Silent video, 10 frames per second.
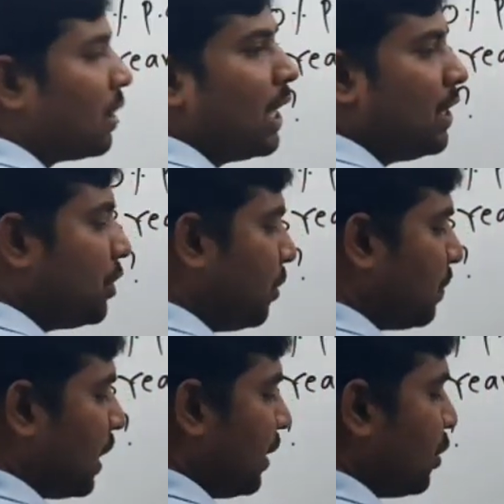10
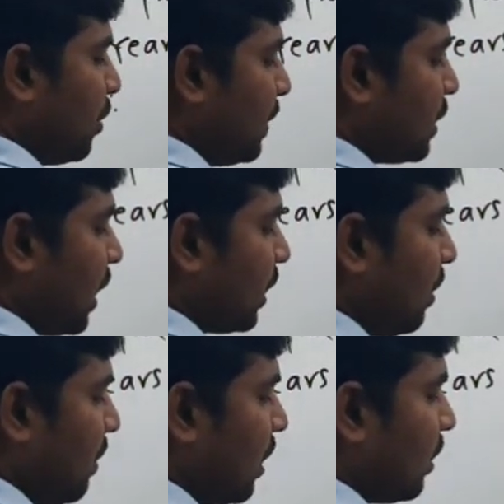cube is
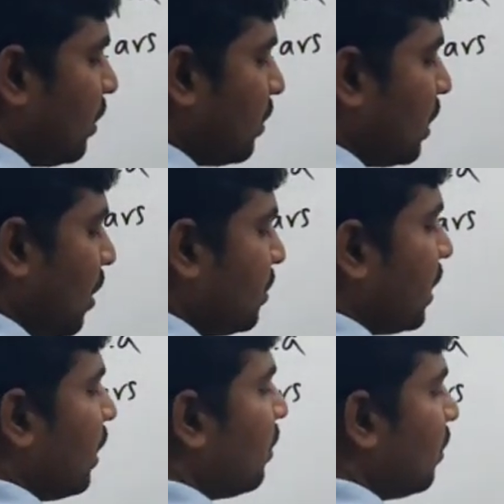nothing but
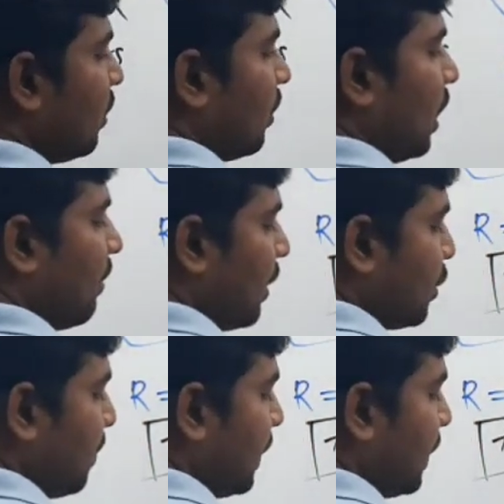1000. 11 cube